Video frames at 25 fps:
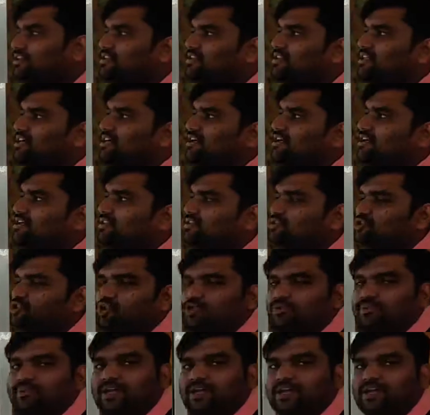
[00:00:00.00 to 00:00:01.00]
the
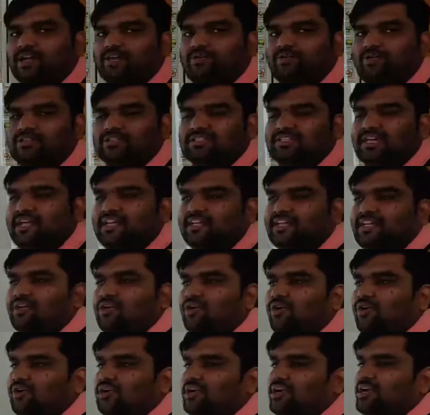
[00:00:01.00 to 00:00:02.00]
shoemaker was getting
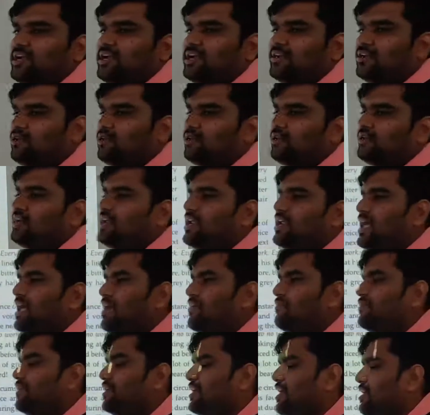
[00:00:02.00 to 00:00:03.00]
older and older
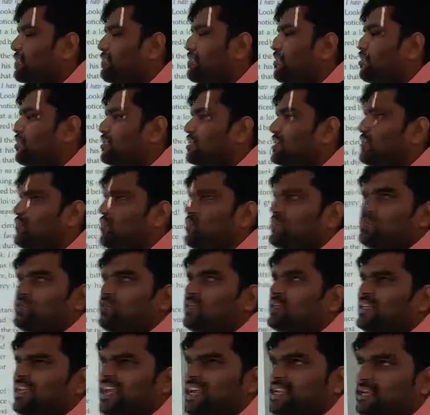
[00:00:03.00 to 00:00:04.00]
every day because he was
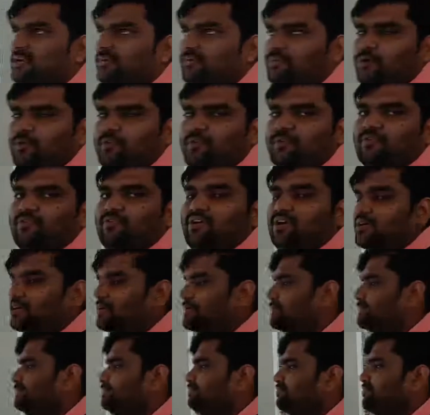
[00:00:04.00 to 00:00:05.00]
not getting proper
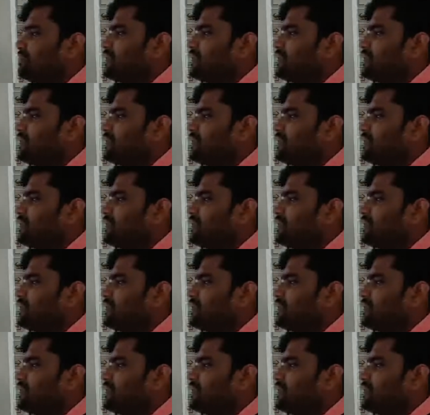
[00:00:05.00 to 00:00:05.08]
work.